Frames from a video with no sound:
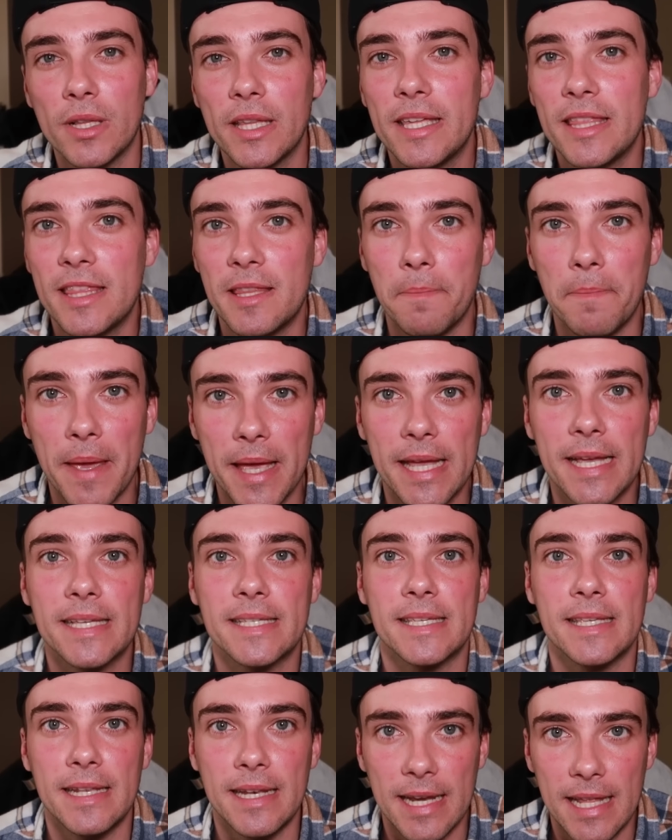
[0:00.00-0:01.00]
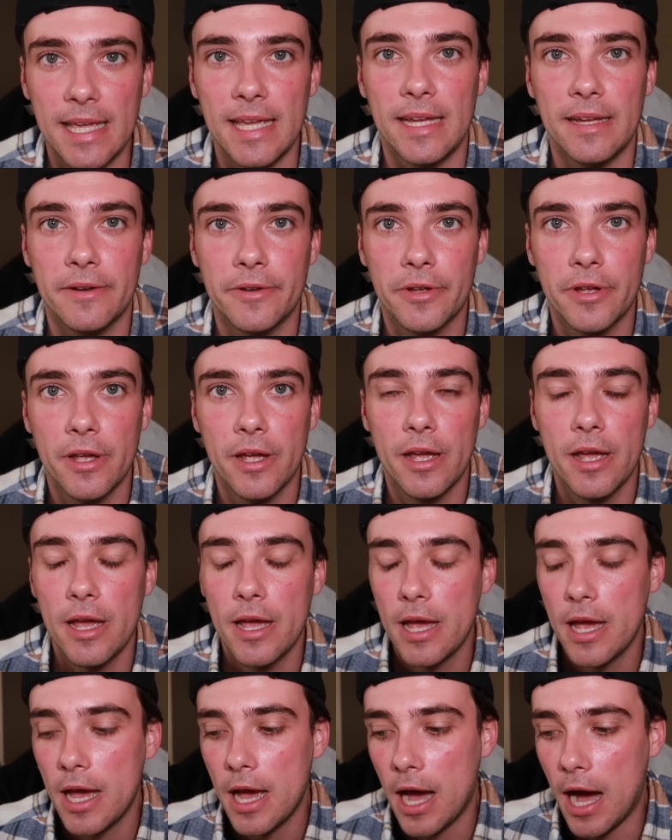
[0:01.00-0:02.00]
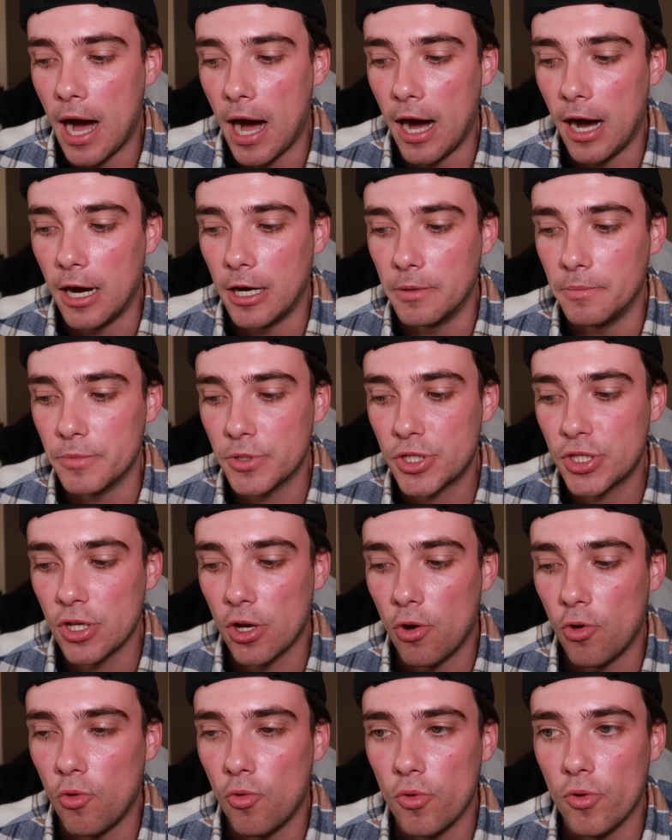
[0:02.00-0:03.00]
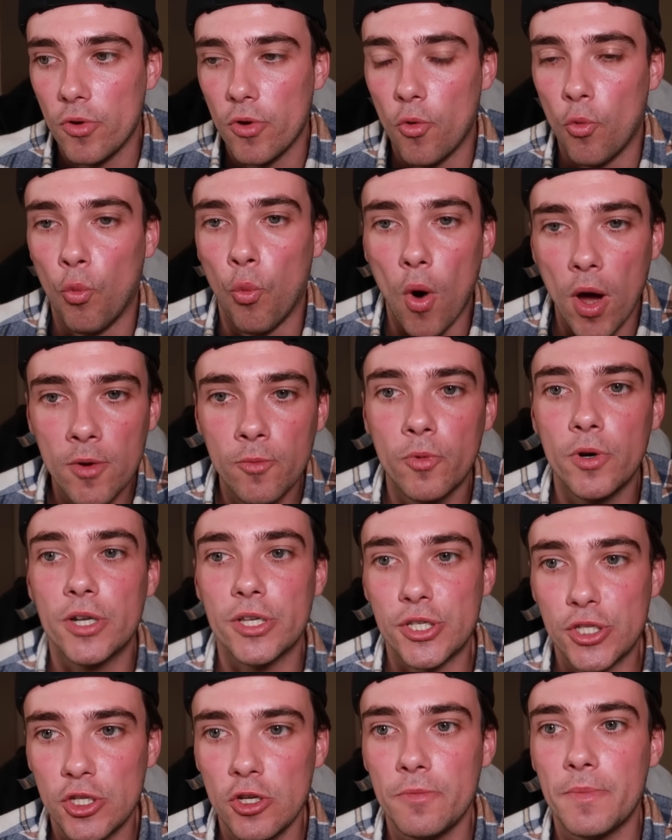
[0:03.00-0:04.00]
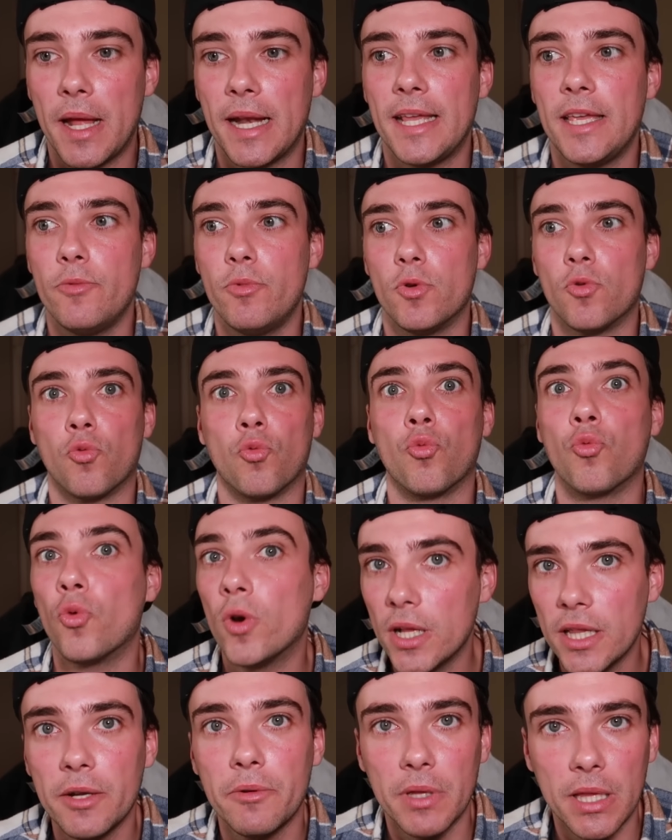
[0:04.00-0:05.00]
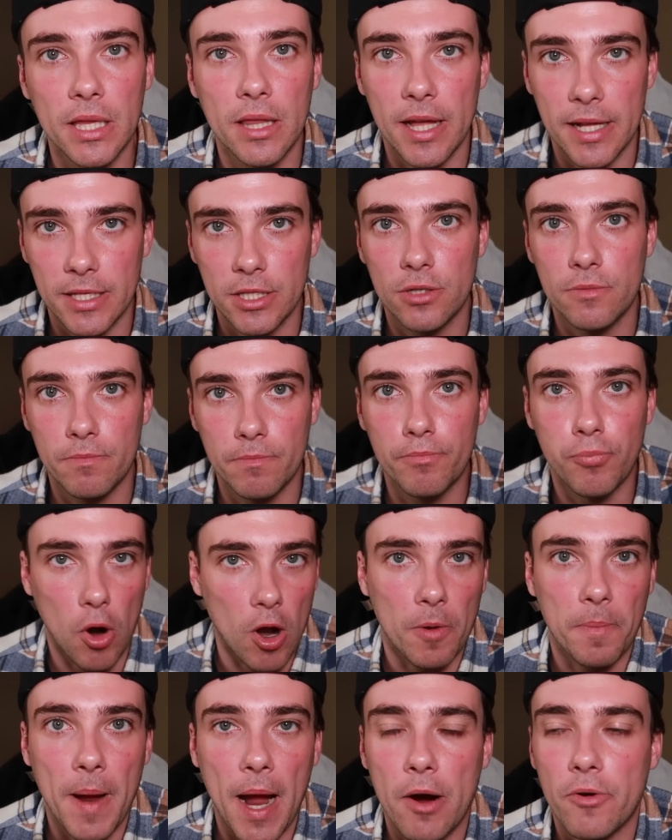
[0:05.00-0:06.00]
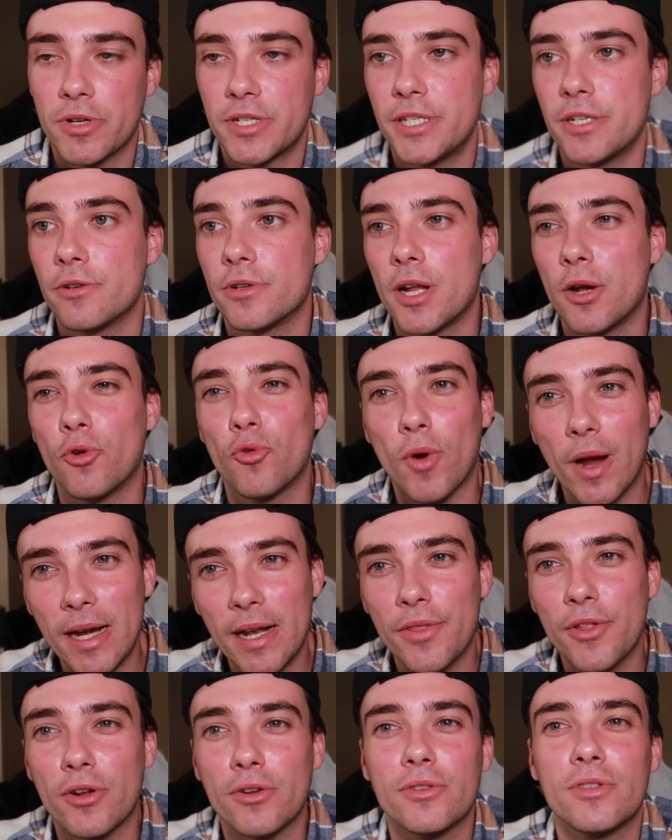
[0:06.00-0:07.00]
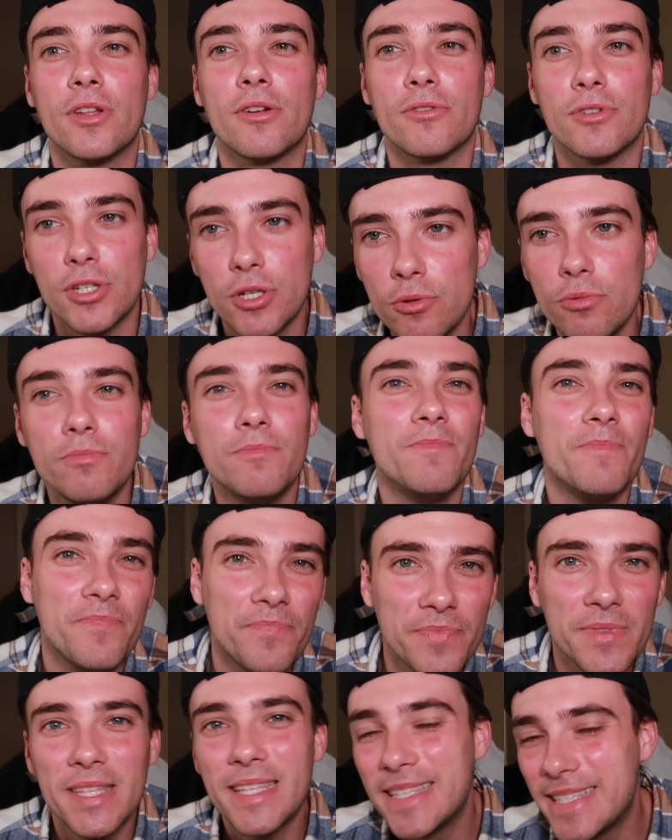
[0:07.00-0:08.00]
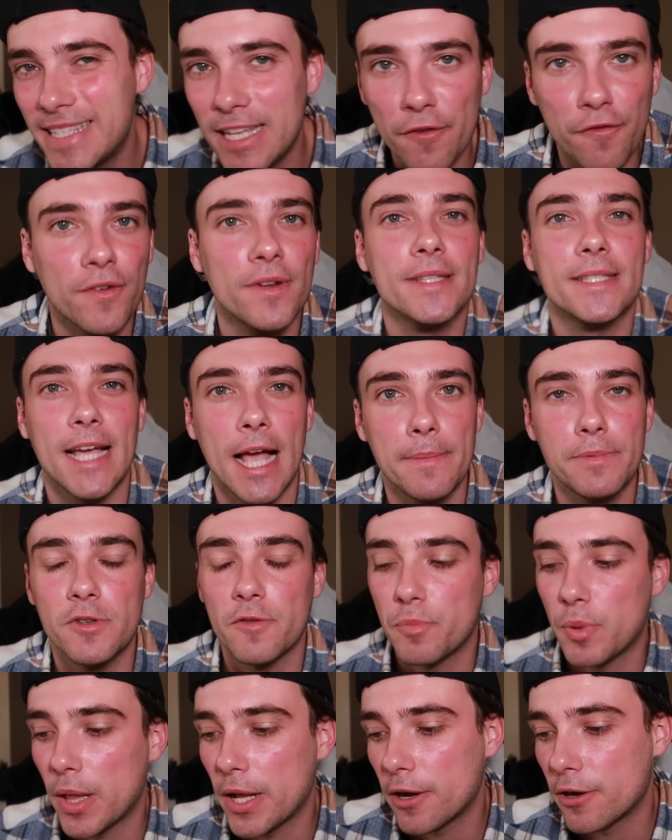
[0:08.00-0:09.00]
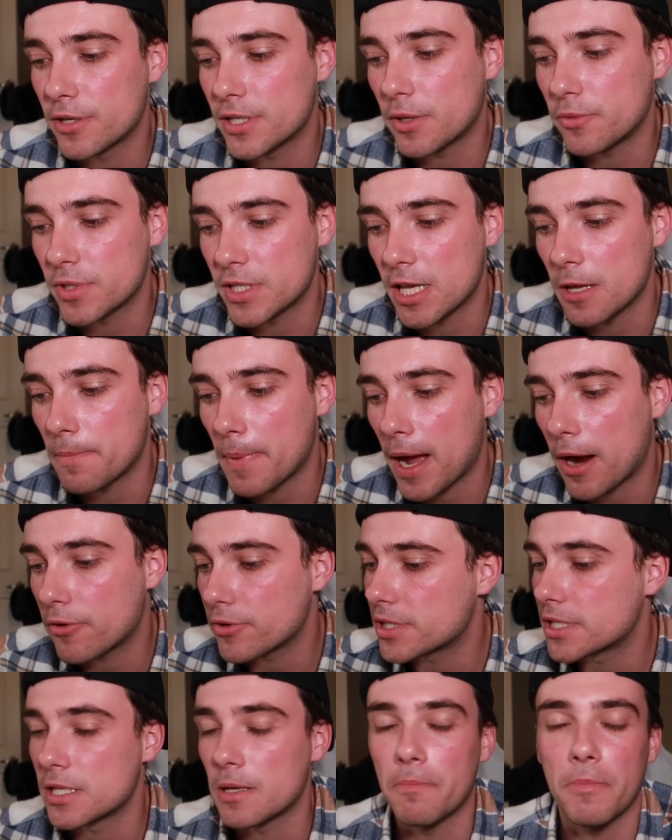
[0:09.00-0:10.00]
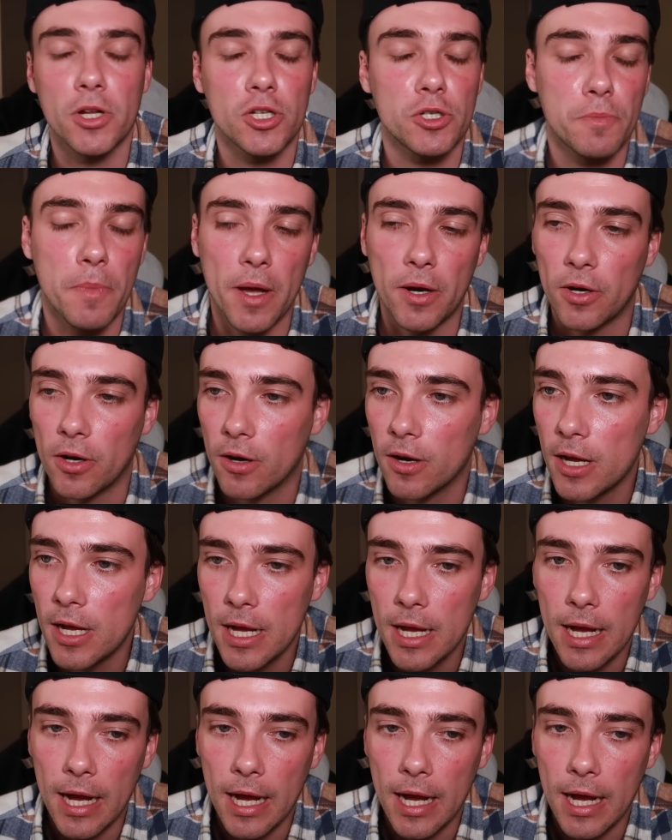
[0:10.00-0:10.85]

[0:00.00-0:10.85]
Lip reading: really the biggest need. So one would assume that he would really, really like Brock Bowers here. Now, granted, they're two different types of players. I would say Bowers is a much better